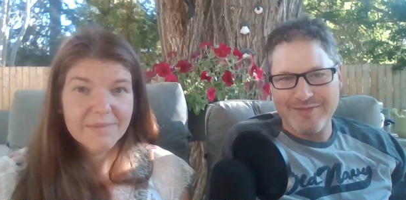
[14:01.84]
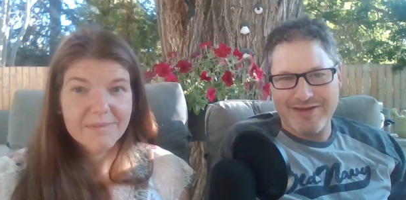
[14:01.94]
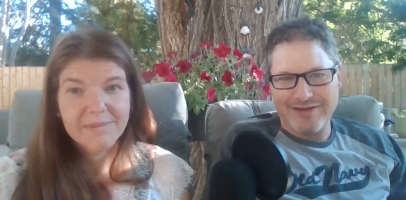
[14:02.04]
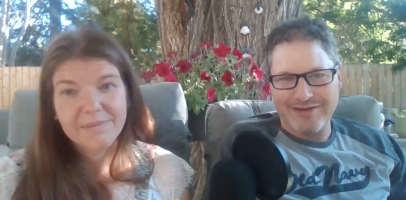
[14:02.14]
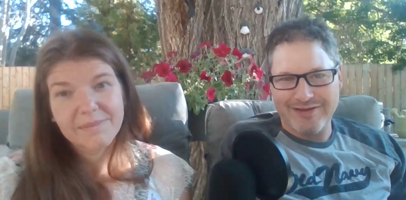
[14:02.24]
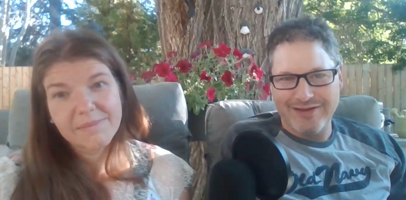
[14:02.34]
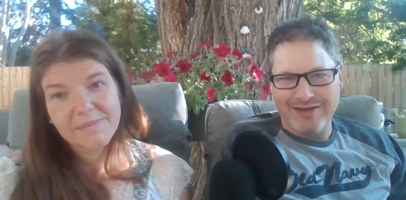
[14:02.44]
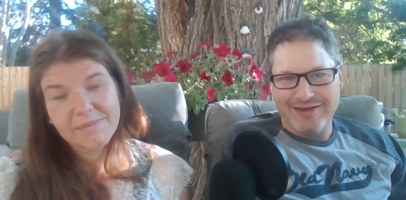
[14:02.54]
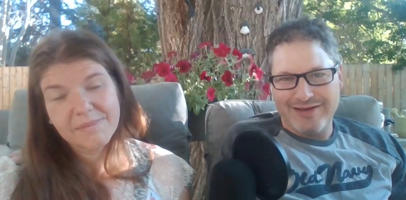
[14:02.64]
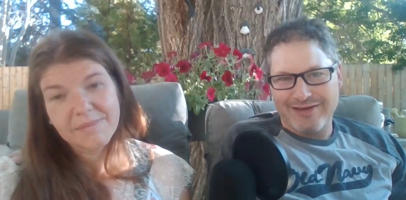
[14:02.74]
Speaker 1: uphill,
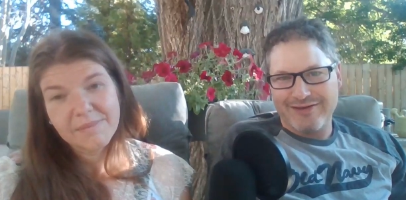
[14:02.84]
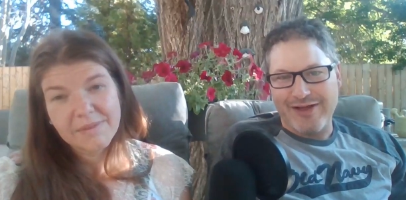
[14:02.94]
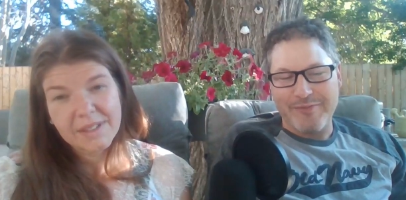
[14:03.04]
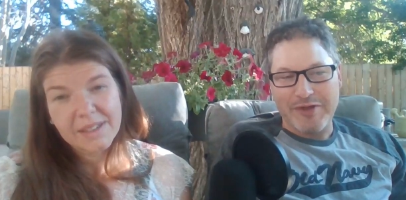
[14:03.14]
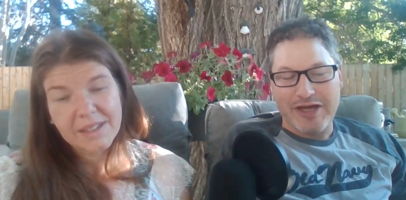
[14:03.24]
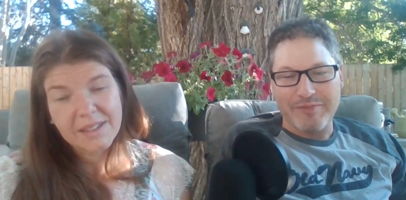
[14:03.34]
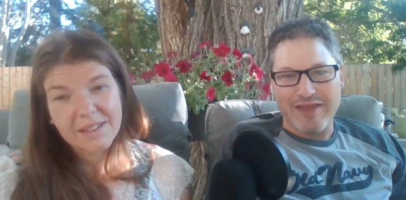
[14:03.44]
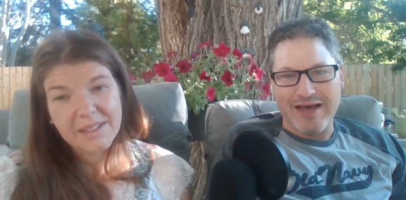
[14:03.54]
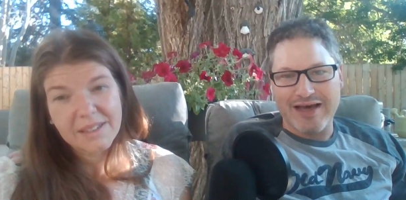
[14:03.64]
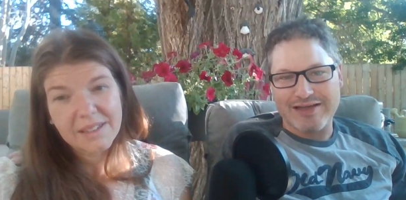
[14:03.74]
climbing up
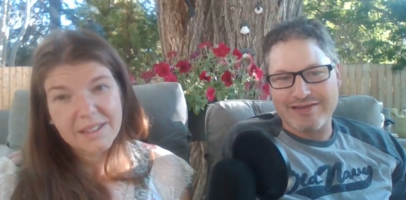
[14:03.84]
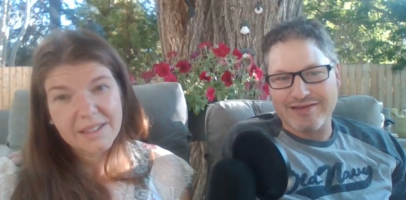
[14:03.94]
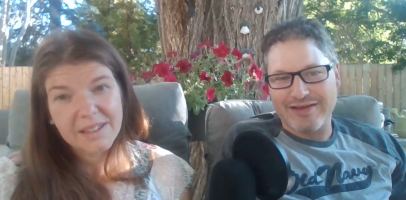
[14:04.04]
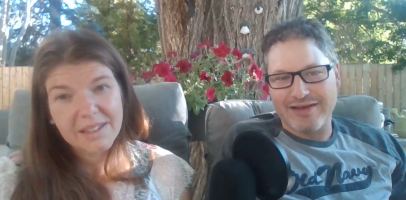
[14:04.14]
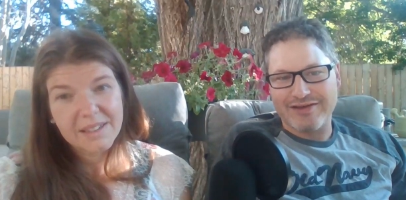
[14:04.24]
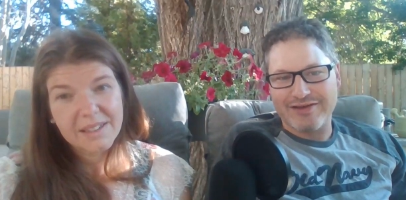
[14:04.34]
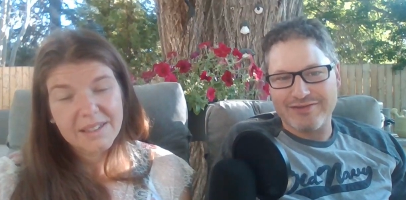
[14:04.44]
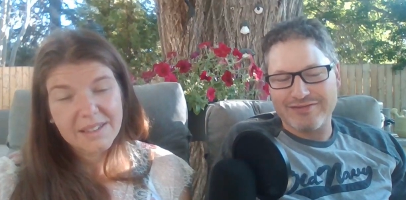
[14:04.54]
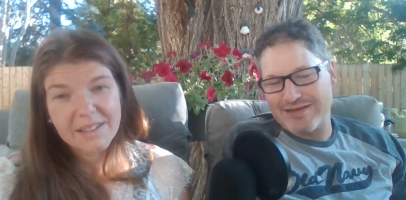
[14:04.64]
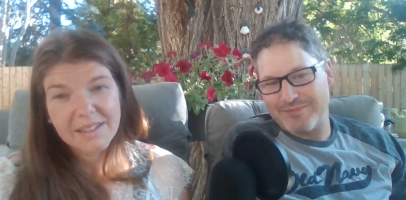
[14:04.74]
that, and then
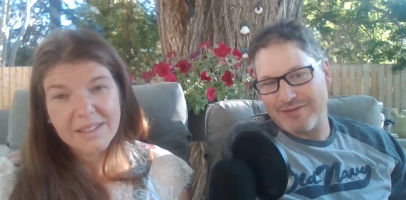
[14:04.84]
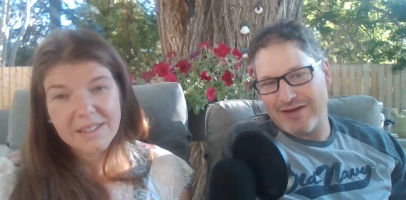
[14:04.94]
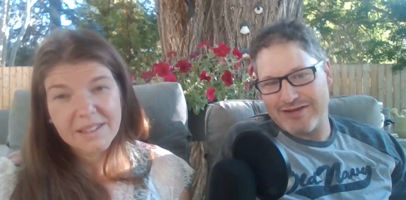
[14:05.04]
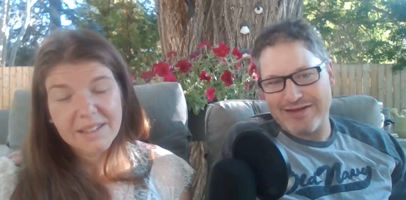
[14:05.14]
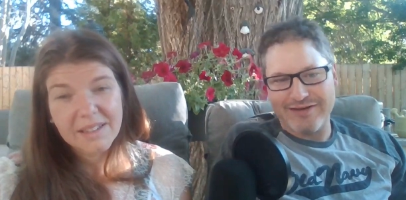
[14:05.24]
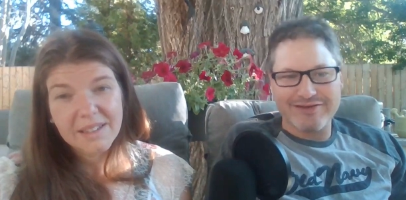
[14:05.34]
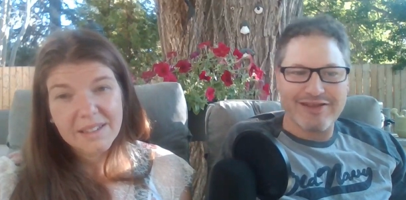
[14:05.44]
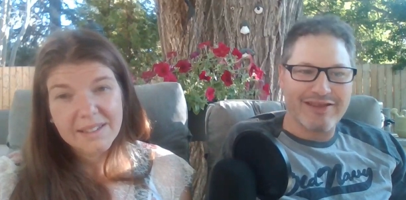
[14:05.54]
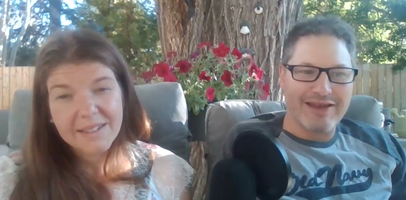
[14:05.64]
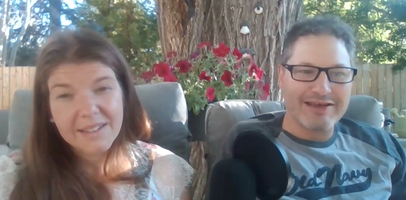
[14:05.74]
you zip line down to the